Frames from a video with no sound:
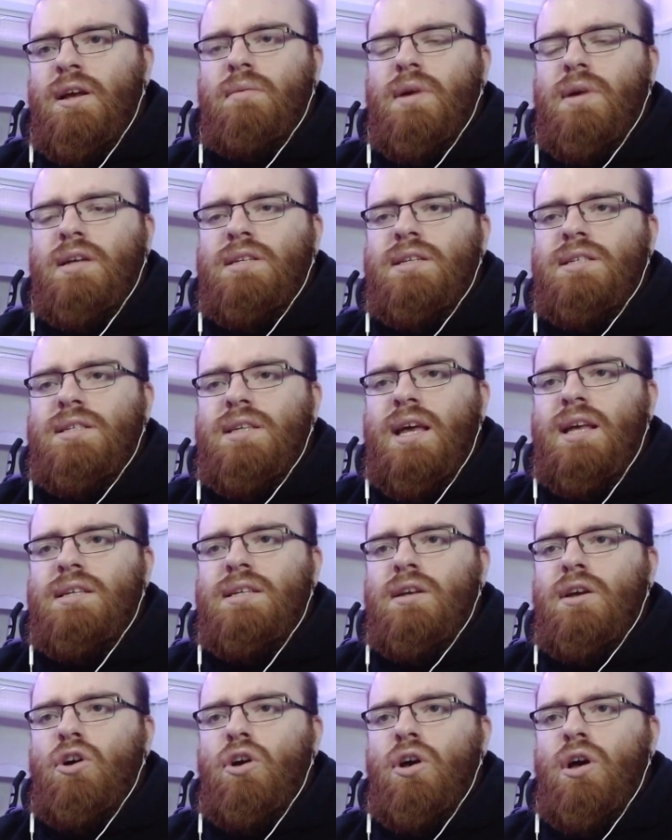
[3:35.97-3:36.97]
because he
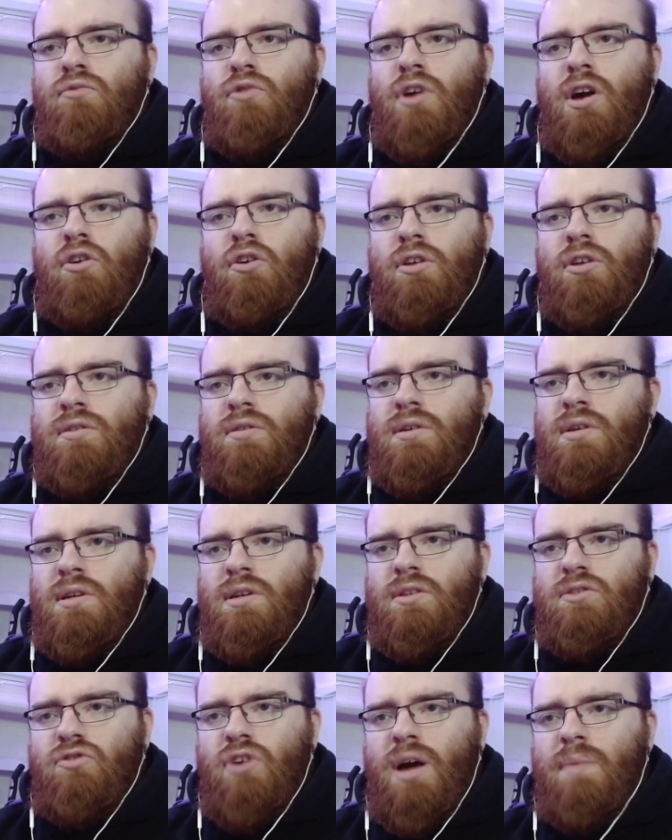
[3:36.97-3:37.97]
says we are caught
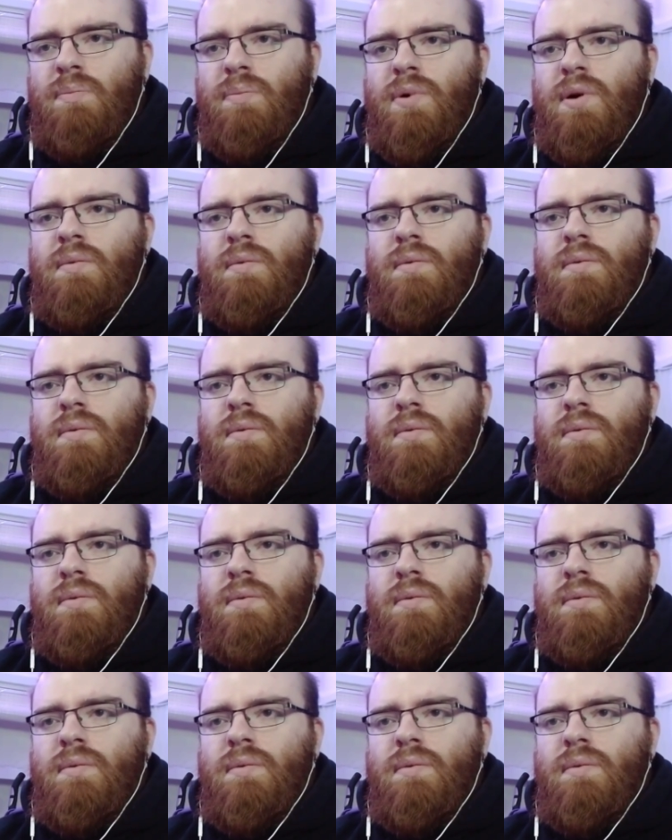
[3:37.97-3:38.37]
in a trap.